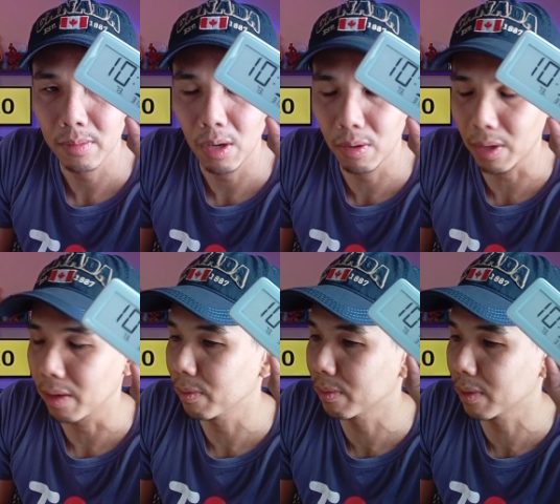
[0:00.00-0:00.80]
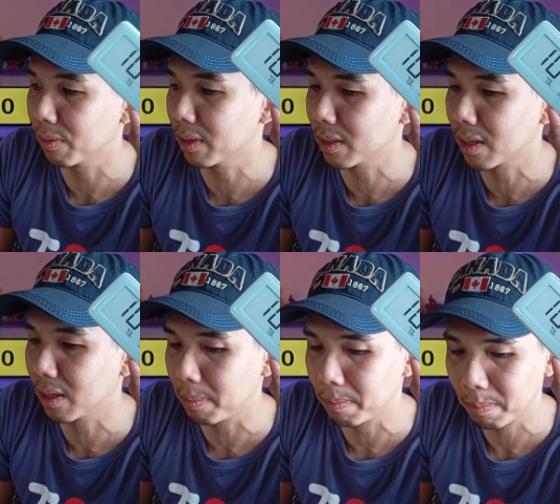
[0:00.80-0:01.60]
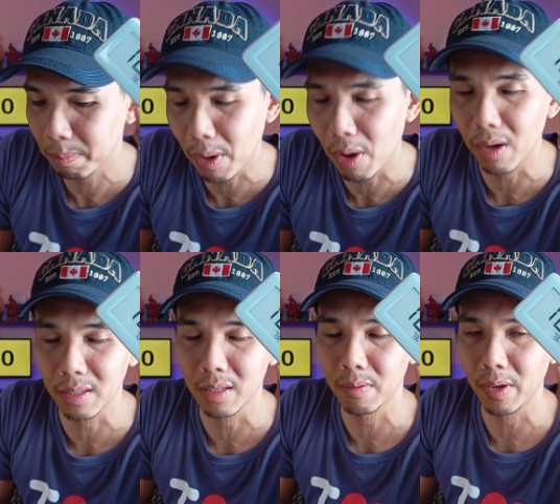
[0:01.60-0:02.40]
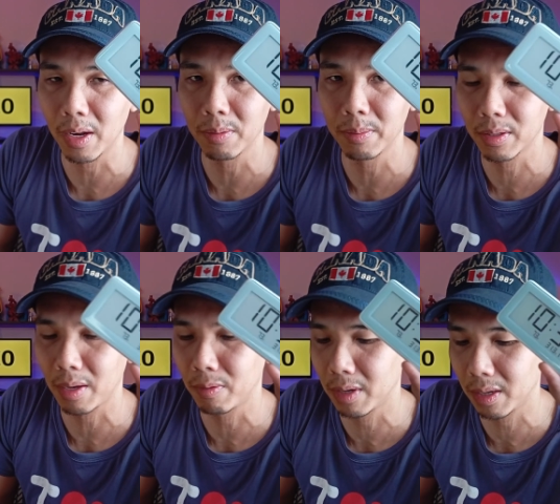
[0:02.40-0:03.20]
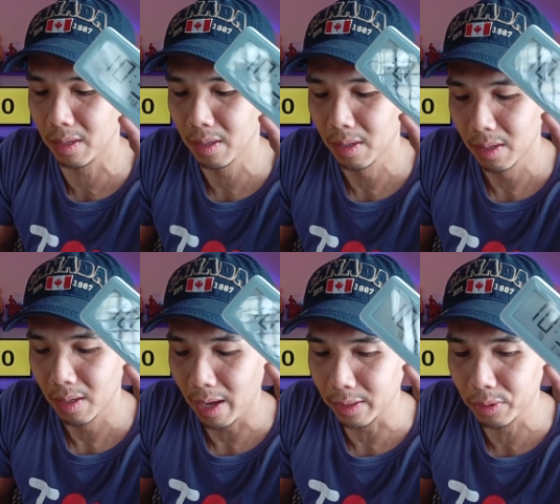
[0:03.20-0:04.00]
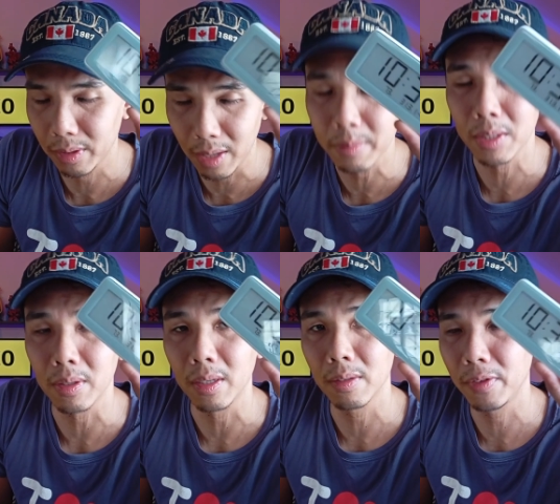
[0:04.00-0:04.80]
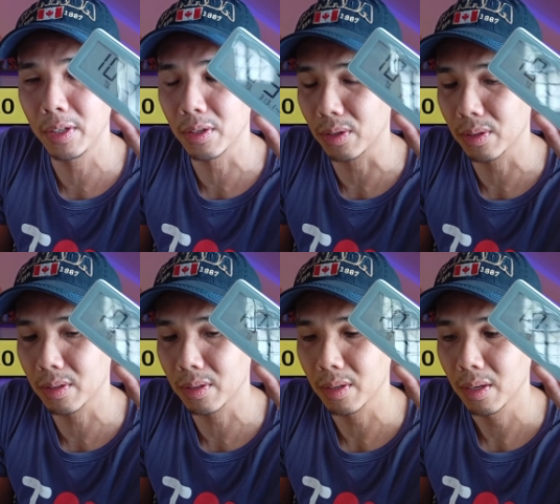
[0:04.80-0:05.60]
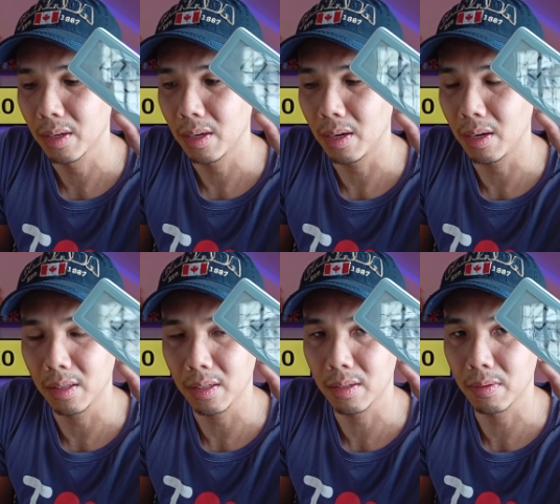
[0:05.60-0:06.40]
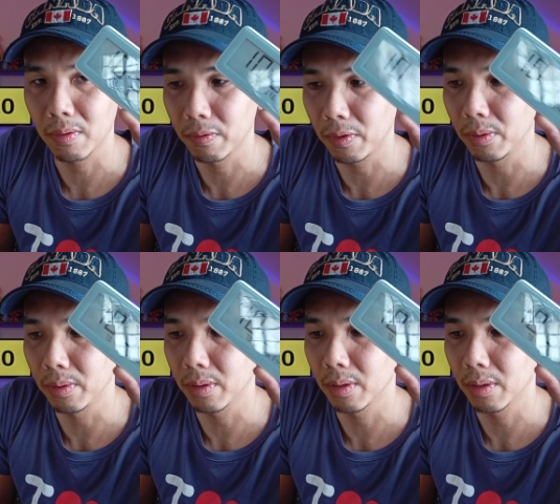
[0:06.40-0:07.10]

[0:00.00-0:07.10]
Okay, we're, we're just gonna pause this video because I wanna actually demonstrate the features on this phone.